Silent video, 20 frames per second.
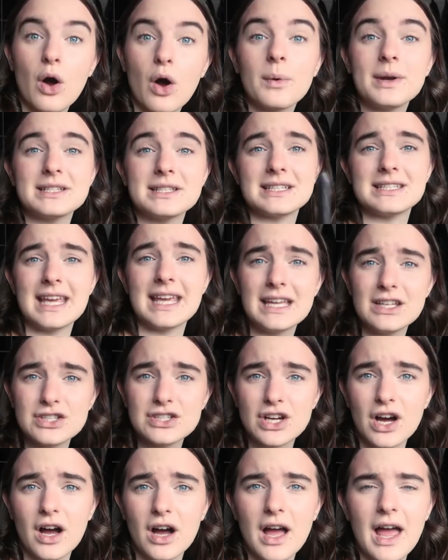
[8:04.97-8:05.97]
Oh, and he's a
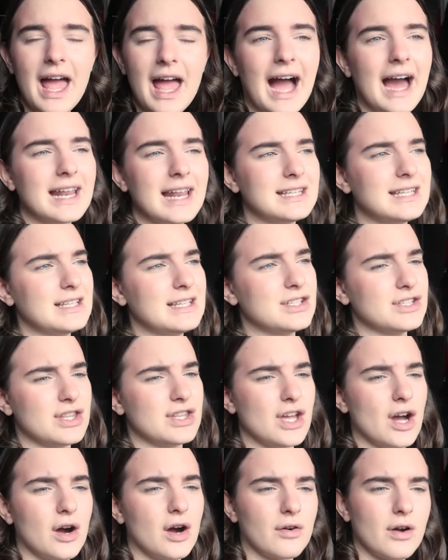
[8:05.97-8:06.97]
teacher, and he teaches
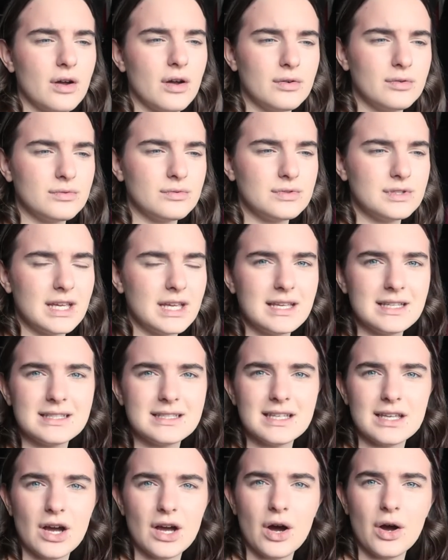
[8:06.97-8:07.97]
the
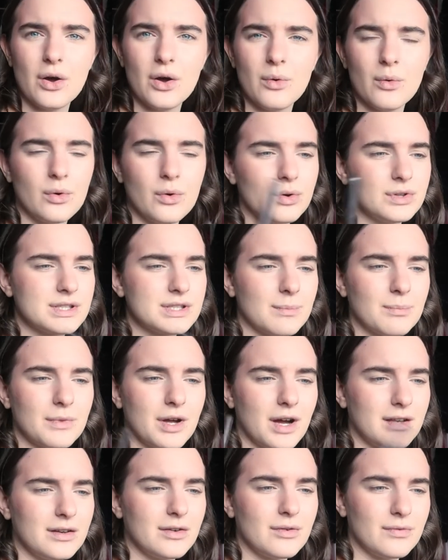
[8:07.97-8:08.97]
ROTC or some
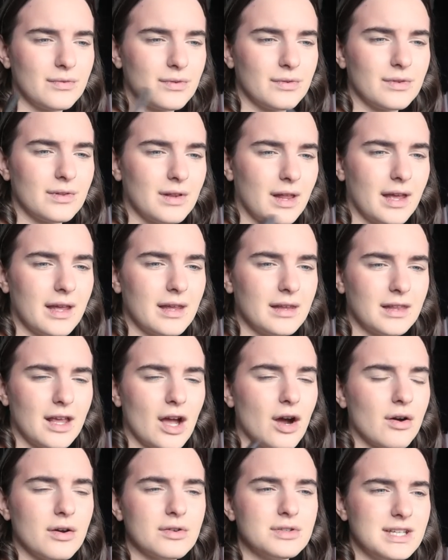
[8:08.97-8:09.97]
kind of like the
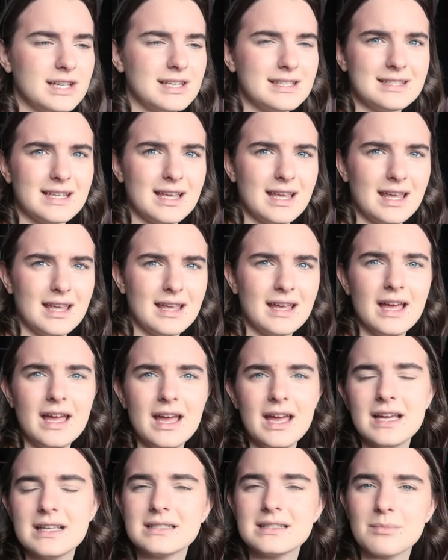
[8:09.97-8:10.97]
ROTC,
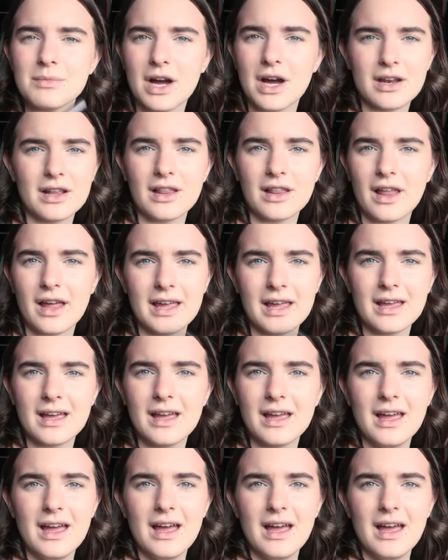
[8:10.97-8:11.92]
some kind of like